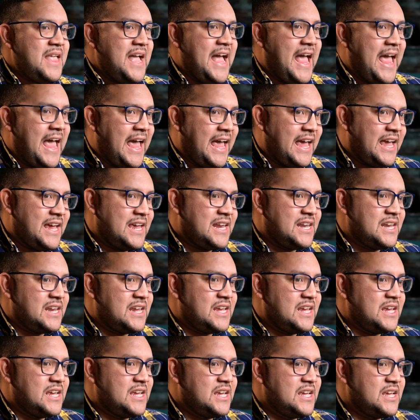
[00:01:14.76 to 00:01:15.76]
and
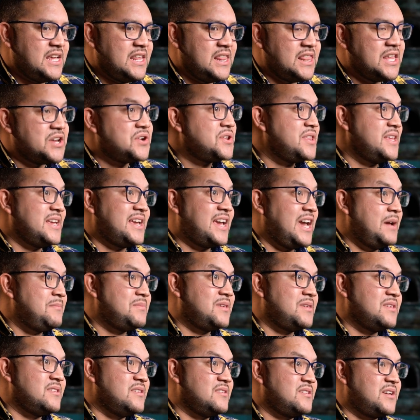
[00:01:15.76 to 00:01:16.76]
literally came
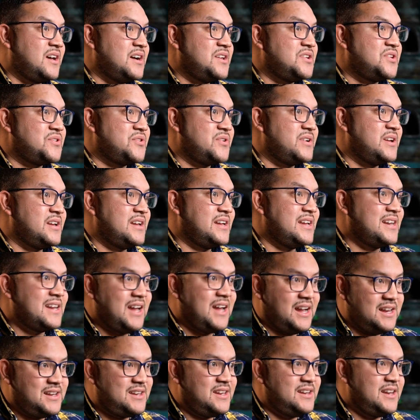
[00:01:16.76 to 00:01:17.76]
to this country in
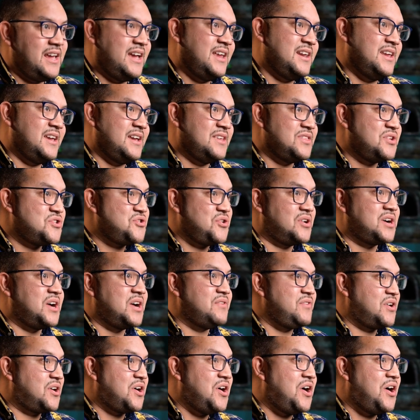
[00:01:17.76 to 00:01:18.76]
1980 in the trunk of
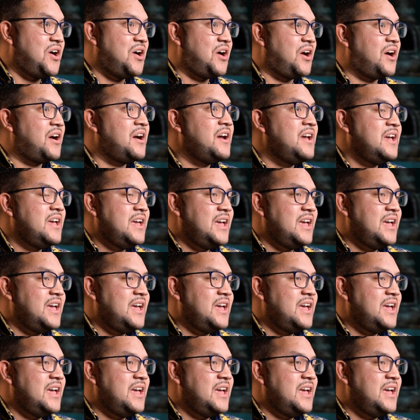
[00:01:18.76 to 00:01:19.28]
a car.